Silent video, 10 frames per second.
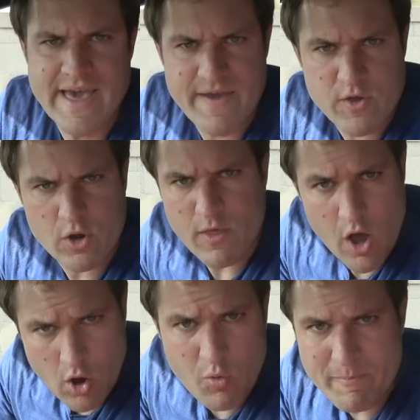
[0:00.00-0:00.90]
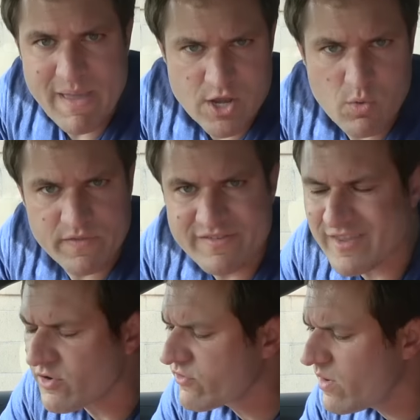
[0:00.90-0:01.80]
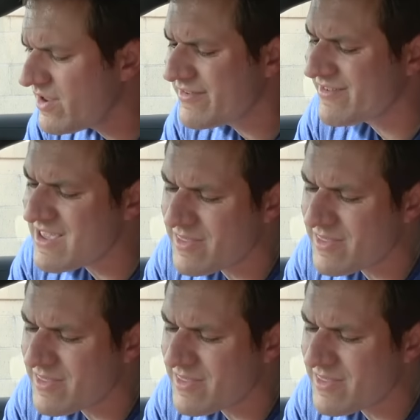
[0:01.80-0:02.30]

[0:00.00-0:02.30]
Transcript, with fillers: If you go to the home menu on the center screen, you see